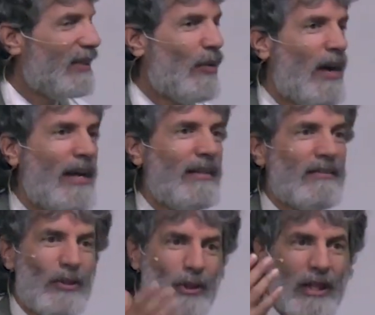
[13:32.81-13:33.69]
and
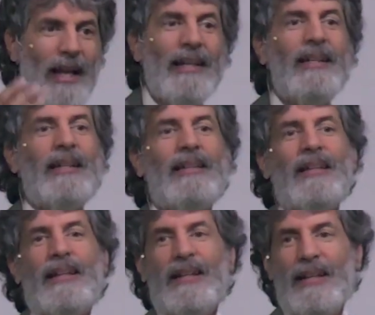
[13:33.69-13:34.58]
quiet and good lighting and,
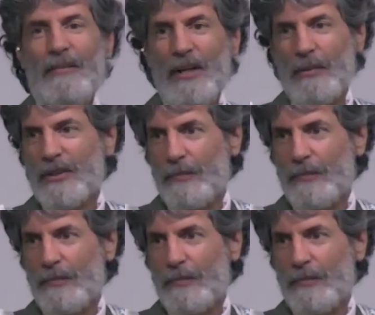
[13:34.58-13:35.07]
and be able